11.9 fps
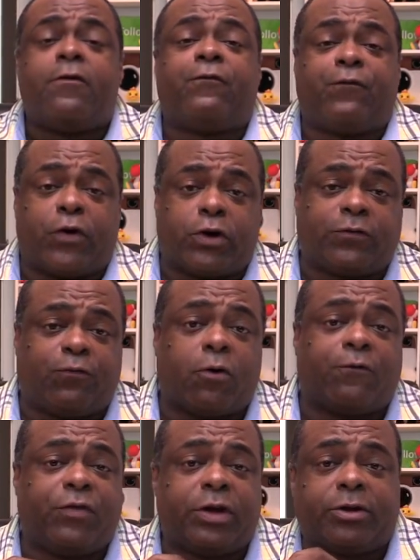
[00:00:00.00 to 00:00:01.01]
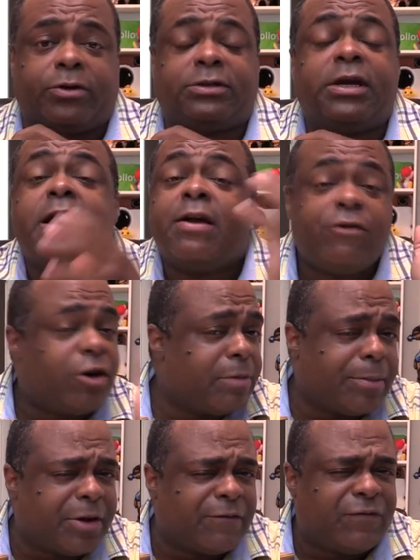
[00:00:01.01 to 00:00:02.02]
First 4 Figures. If you don't
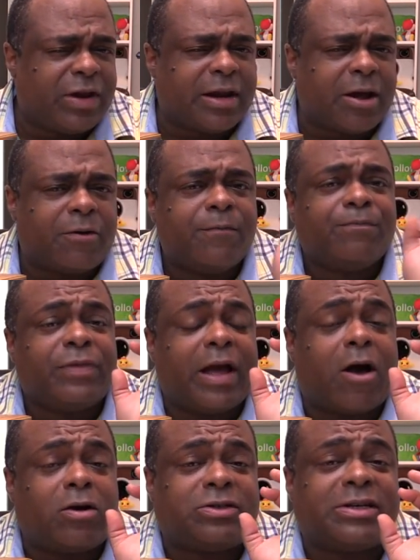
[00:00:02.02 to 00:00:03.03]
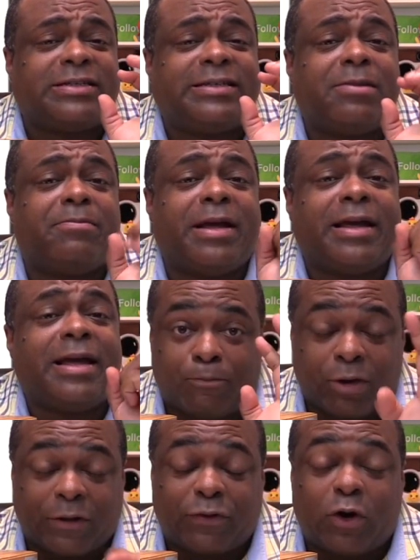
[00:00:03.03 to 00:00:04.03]
remember the video, they also sent me
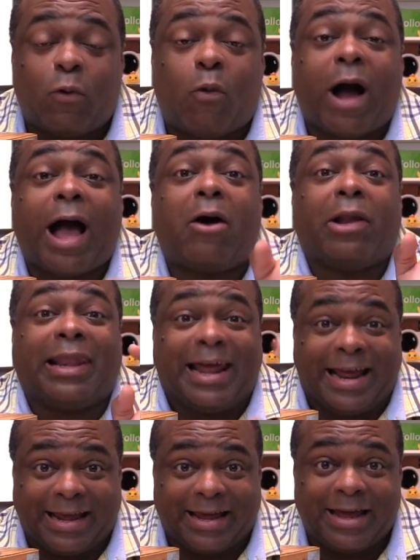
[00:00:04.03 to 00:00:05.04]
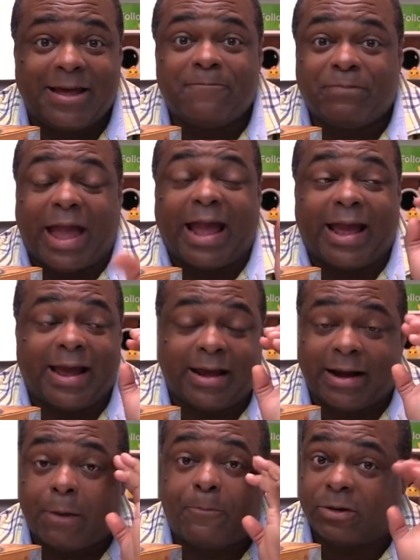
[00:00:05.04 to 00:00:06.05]
Breath of the Wild link,
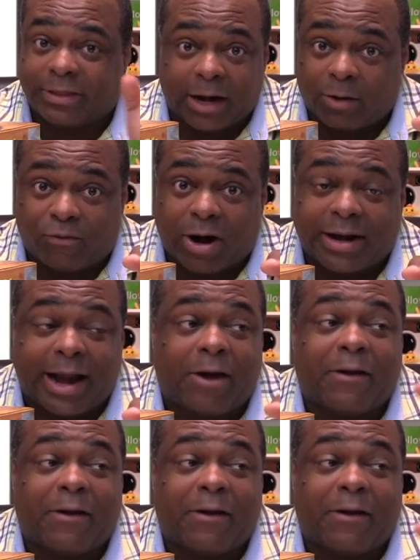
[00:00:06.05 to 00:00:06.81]
and I'll put that up right now.